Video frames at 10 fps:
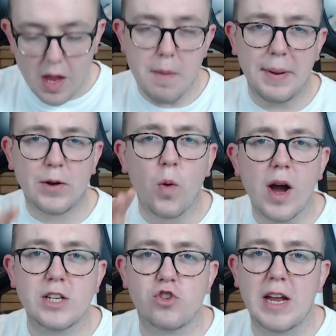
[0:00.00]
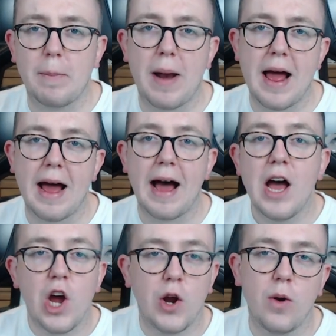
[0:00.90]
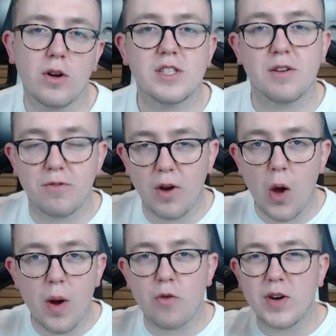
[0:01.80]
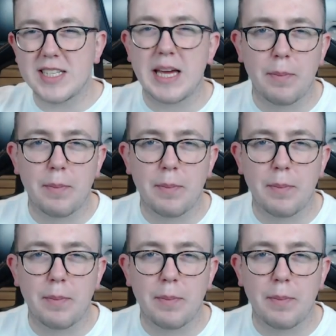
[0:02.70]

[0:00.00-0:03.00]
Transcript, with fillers: be quite a tricky player who likes to float a risky